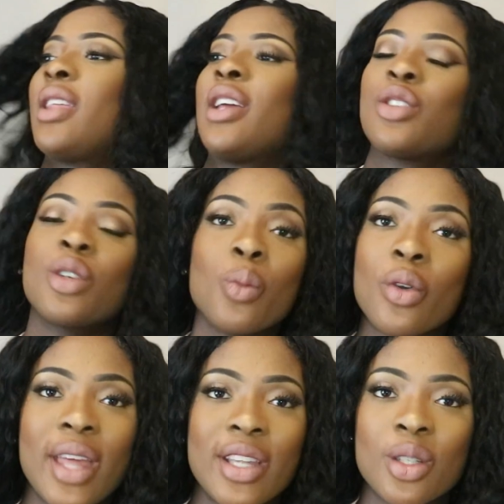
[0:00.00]
They're doing
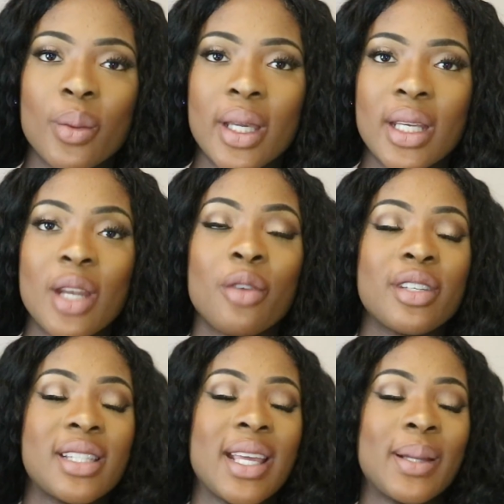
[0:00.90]
what they're doing. And
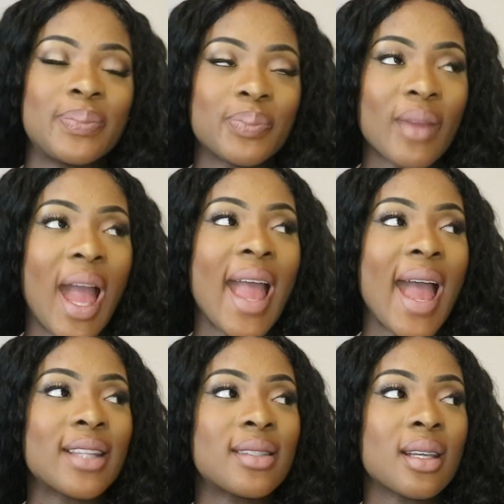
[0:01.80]
obviously, I
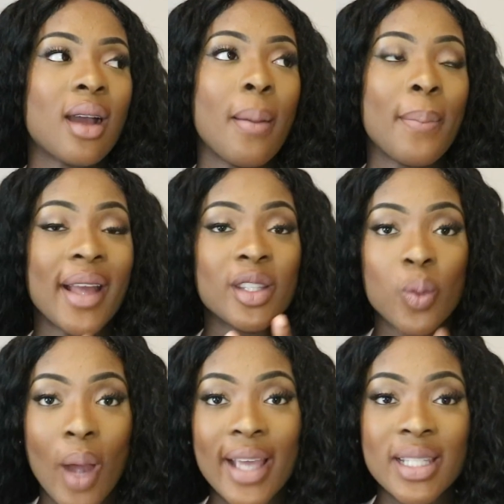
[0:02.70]
had to come back
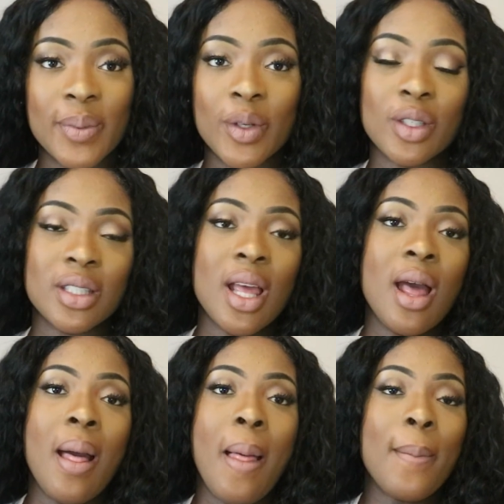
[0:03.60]
twice because
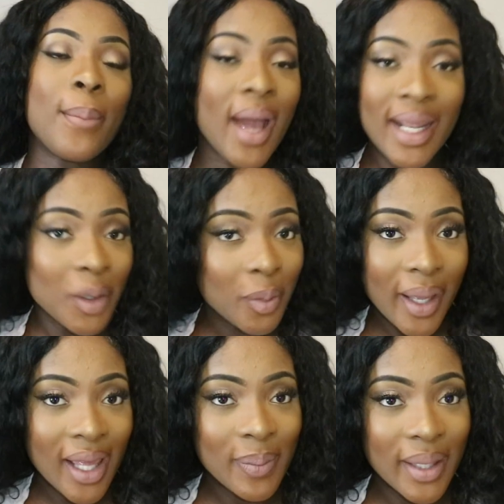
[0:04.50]
my little
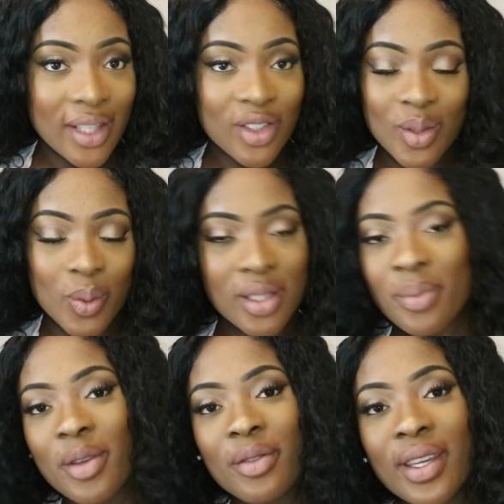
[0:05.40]
baby just
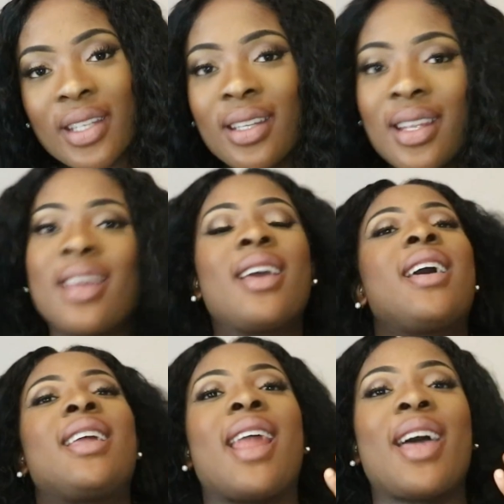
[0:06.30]
wasn't moving.
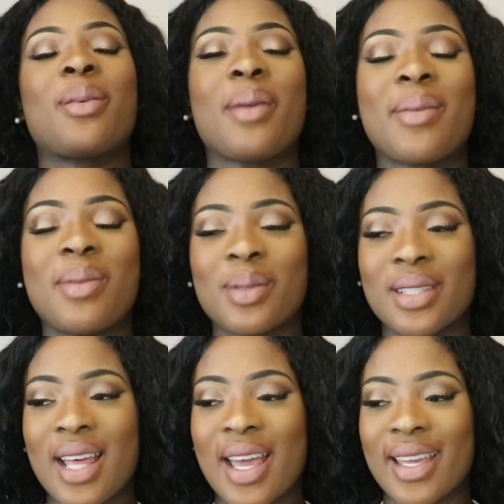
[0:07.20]
Like, the baby
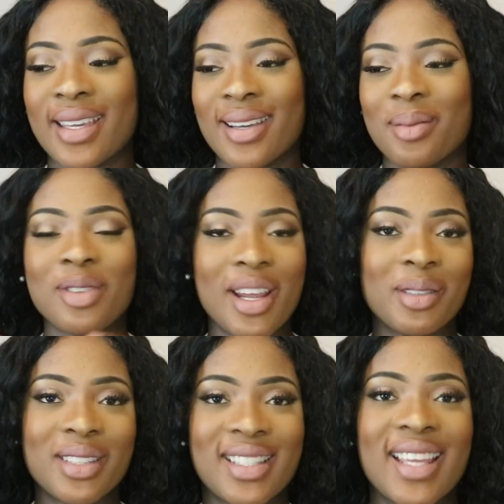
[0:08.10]
was like, I'm trying
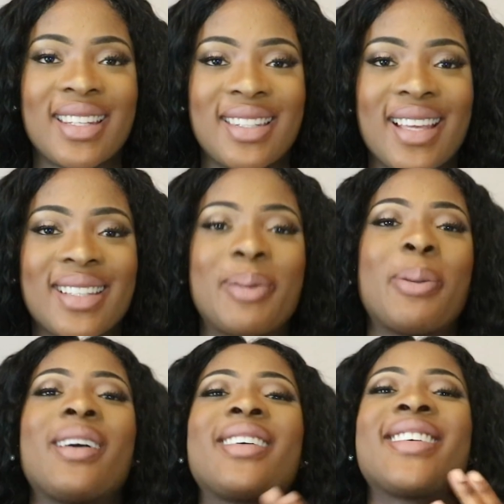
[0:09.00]
not to say the sex,
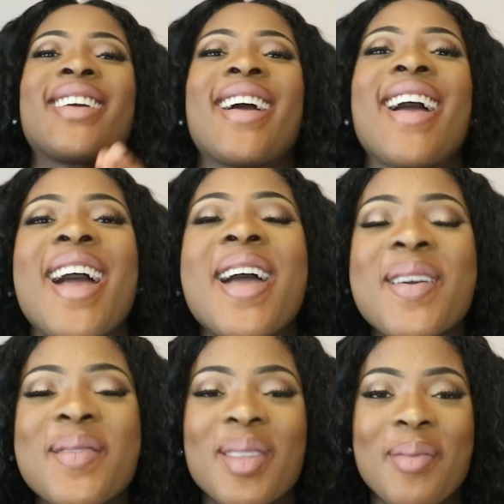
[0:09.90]
but
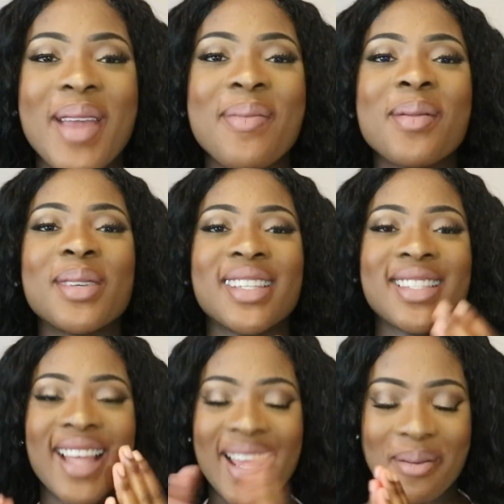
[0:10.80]
the baby was
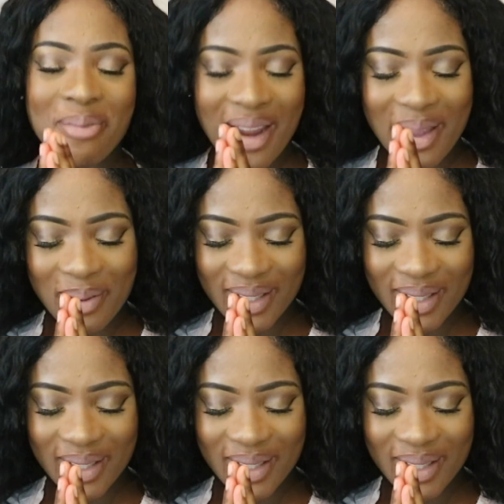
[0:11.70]
just like in a praying